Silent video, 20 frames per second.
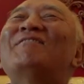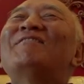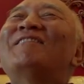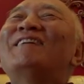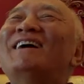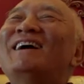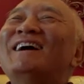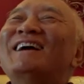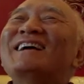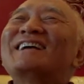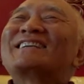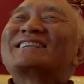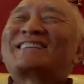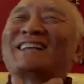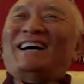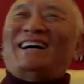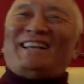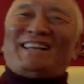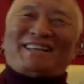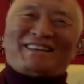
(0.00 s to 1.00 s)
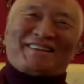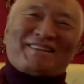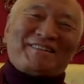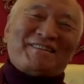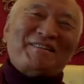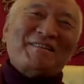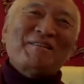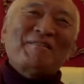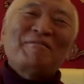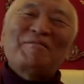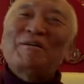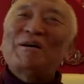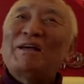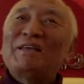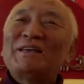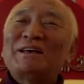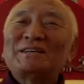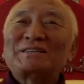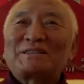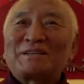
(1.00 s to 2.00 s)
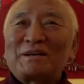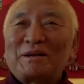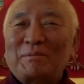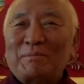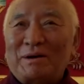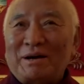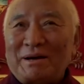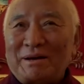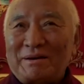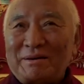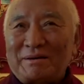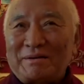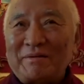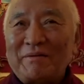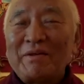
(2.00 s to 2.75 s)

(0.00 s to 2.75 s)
Where exactly? Where yesterday mind?